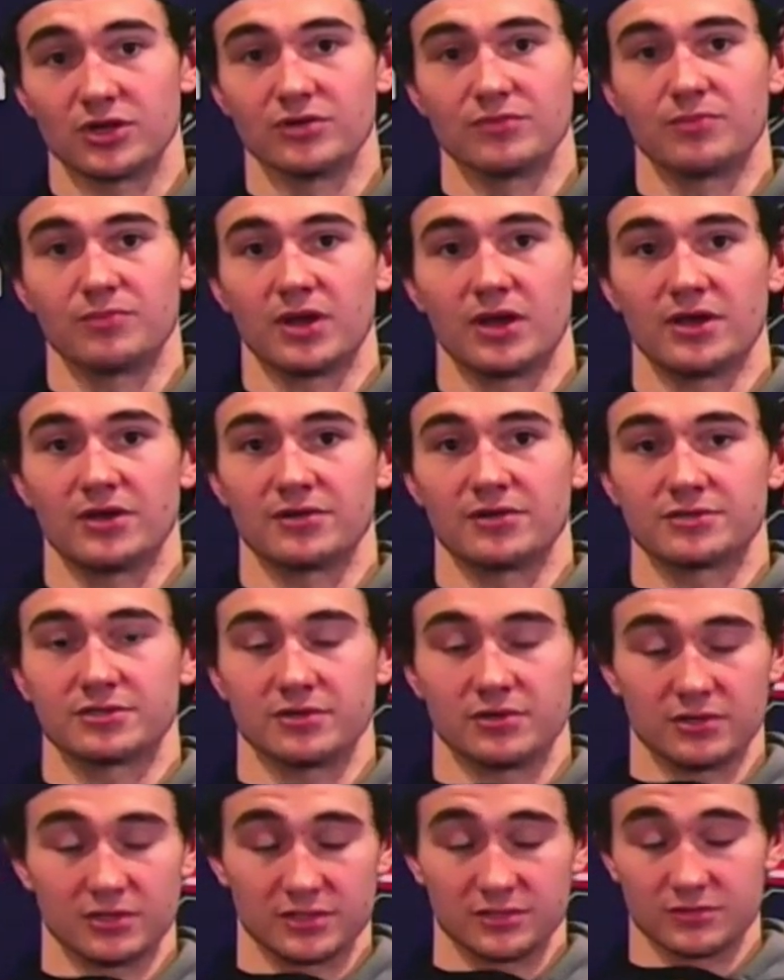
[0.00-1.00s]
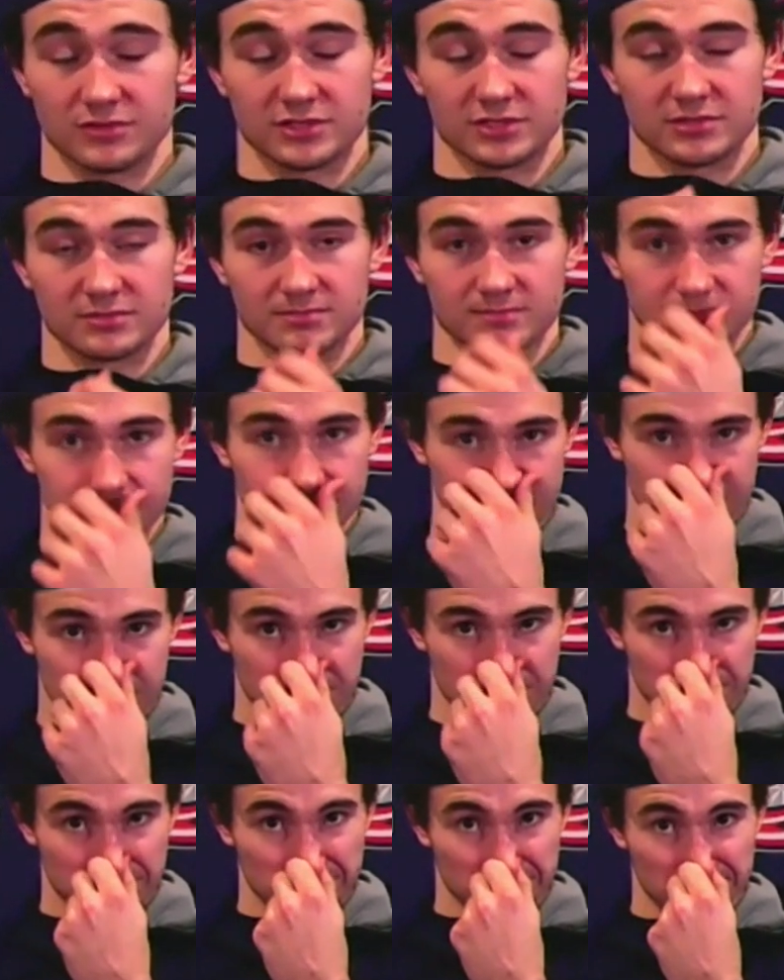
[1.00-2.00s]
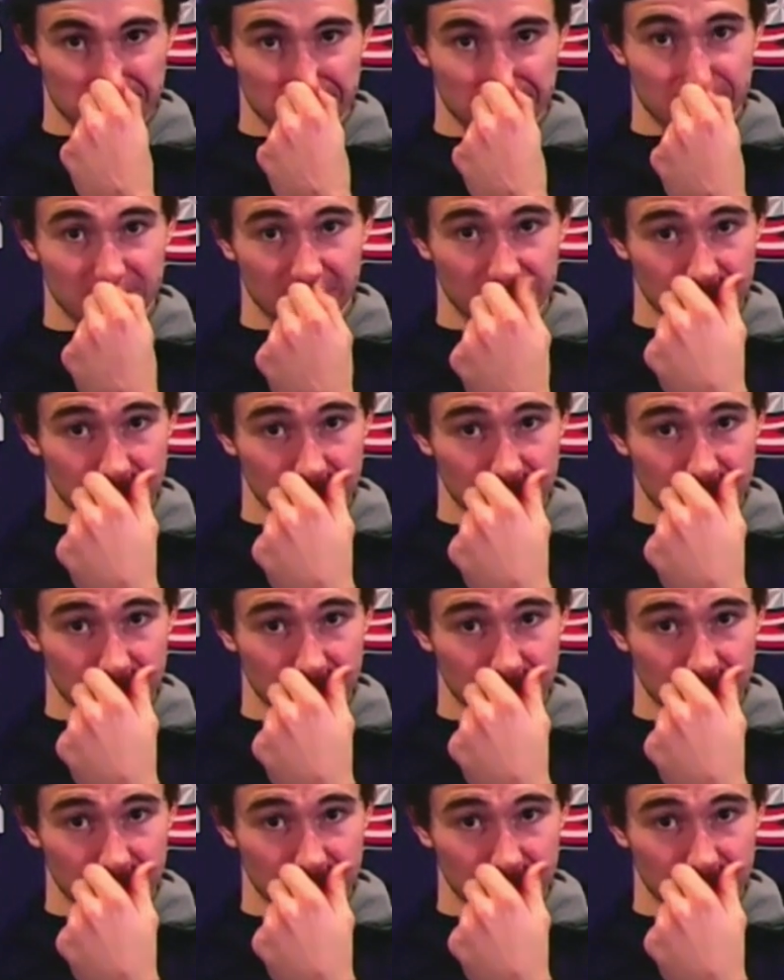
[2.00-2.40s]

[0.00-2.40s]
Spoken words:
player, so it was, yeah.